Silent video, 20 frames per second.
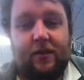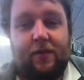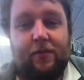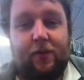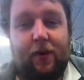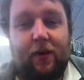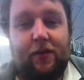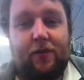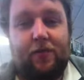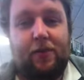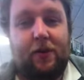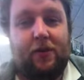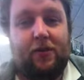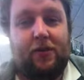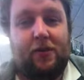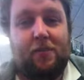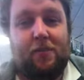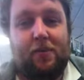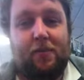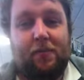One's supposed
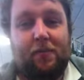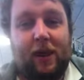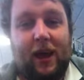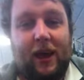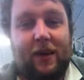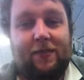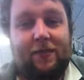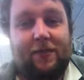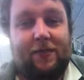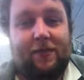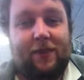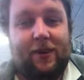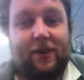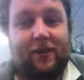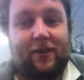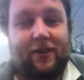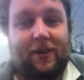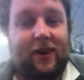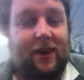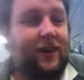to be black, for
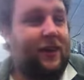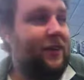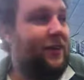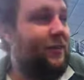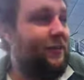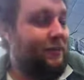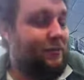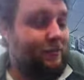fuck's sake.